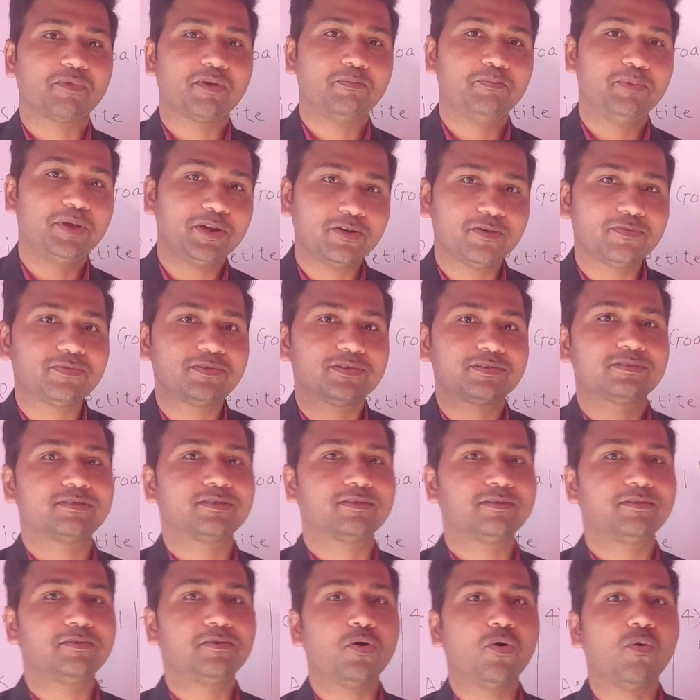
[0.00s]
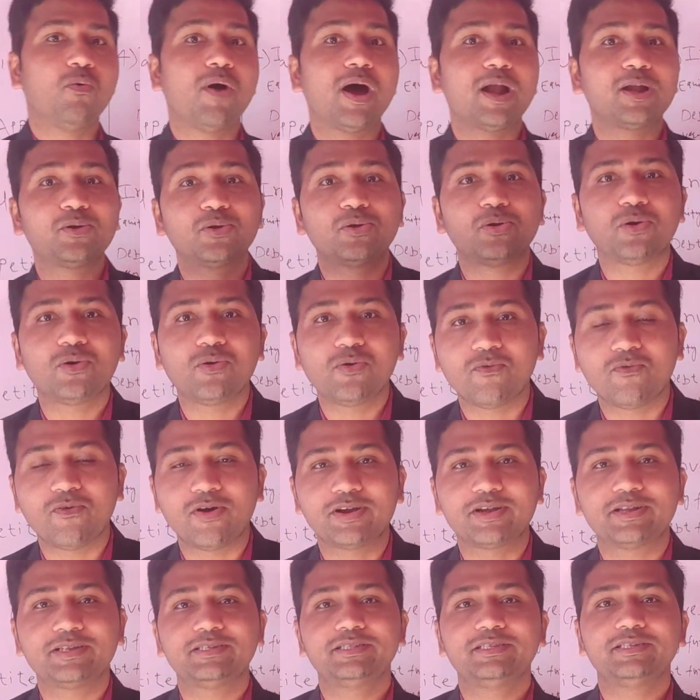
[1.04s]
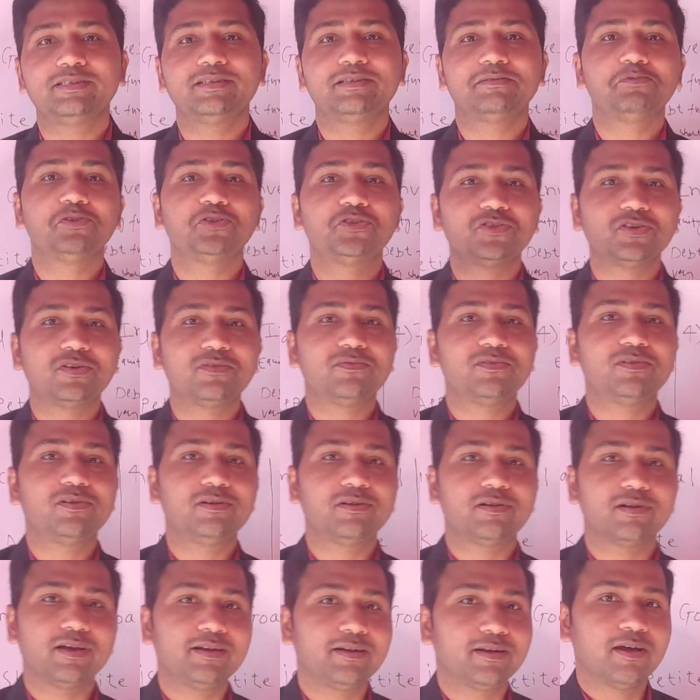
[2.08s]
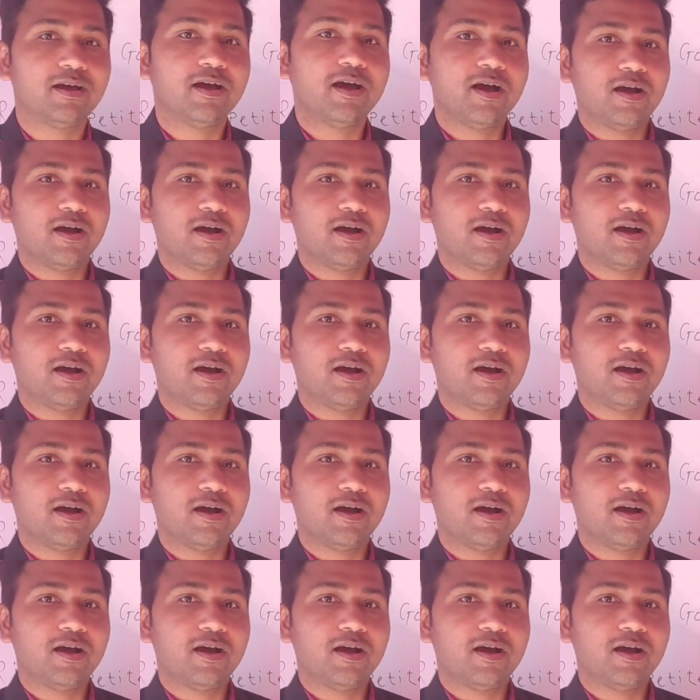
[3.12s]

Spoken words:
many of us want to know what is the mutual fund and